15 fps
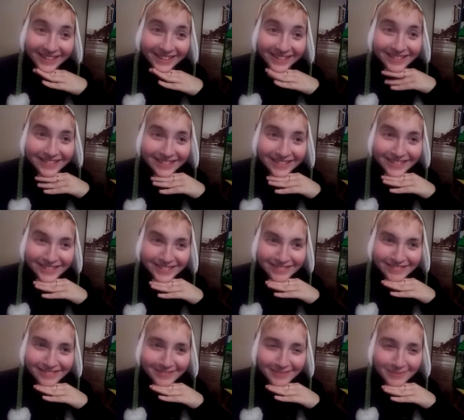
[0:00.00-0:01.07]

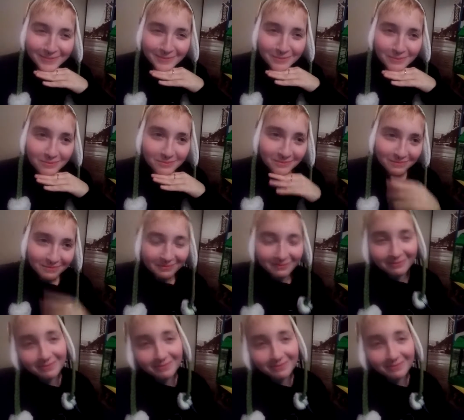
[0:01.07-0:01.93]
Nothing is said.